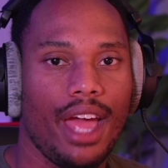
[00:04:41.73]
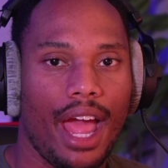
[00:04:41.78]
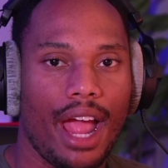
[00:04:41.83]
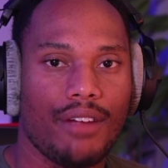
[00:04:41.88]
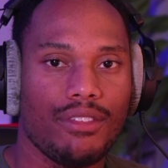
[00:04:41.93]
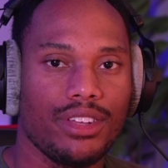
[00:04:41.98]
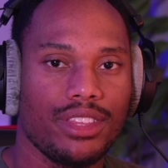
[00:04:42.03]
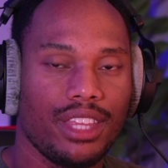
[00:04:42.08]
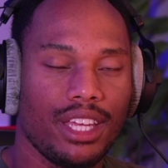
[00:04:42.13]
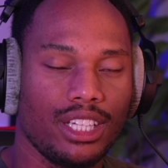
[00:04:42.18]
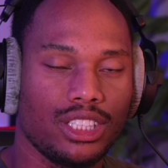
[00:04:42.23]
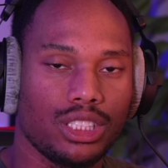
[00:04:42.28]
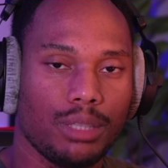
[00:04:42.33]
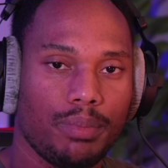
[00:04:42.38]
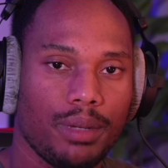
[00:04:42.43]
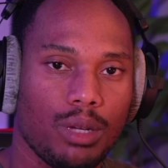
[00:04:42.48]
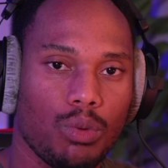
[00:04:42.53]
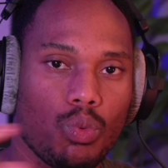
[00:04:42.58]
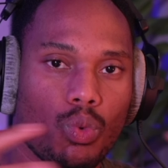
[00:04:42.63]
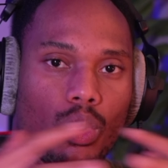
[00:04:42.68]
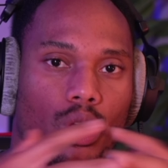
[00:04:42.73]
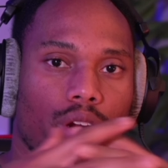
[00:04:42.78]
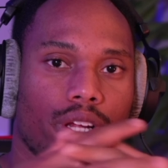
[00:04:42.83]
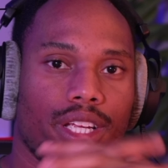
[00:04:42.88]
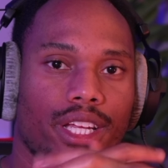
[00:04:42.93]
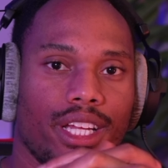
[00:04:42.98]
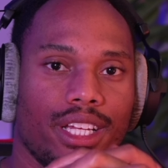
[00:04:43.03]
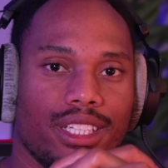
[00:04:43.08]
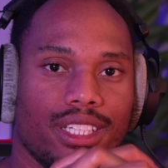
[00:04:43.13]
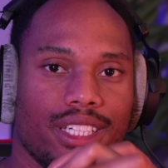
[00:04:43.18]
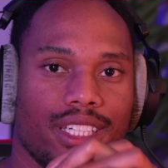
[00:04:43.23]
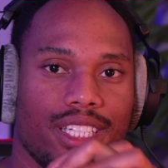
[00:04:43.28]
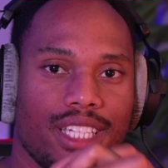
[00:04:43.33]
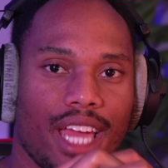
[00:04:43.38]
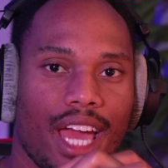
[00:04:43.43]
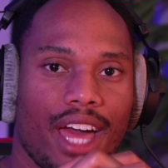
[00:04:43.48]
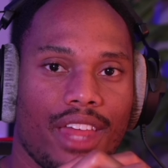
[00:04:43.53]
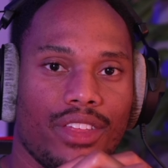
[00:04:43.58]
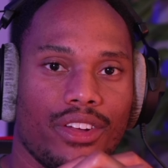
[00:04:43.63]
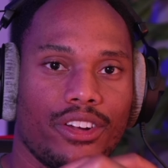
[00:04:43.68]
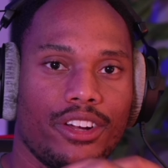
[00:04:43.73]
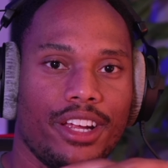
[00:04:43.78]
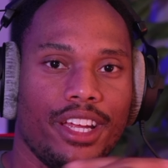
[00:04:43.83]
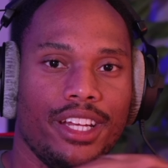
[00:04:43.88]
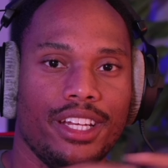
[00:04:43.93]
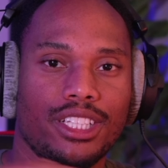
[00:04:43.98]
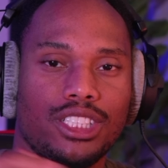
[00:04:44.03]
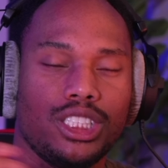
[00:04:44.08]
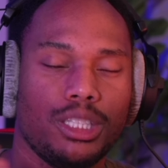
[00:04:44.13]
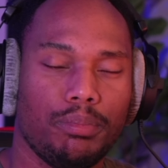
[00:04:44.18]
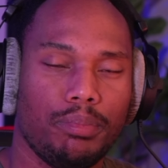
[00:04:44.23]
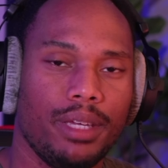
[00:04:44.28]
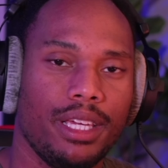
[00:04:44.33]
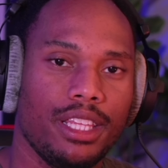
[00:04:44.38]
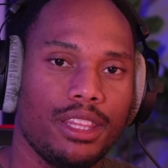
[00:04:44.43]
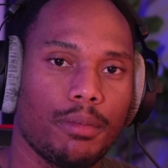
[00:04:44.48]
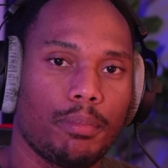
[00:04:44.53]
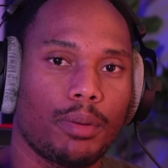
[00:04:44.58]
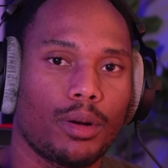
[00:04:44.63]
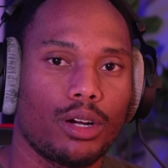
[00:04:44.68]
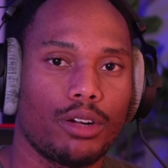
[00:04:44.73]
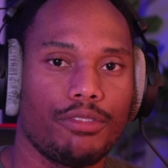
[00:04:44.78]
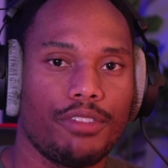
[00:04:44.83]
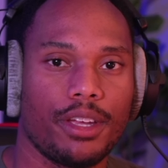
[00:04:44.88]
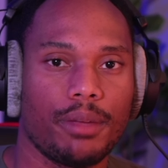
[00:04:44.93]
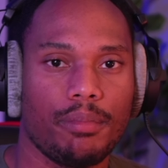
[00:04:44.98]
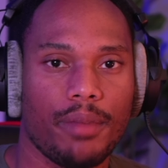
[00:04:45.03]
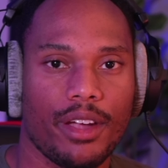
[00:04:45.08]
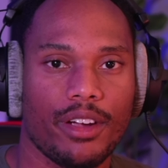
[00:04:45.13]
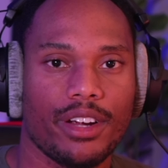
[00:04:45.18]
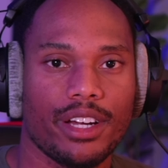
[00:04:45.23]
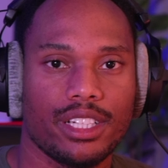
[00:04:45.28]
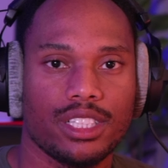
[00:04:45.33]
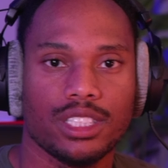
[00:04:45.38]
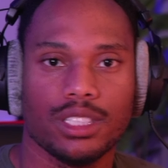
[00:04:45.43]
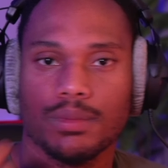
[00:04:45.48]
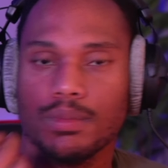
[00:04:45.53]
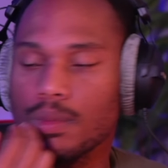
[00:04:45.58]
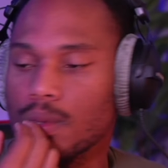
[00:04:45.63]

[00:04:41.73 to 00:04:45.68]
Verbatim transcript: Everything should be working together and it should be the perfect marriage.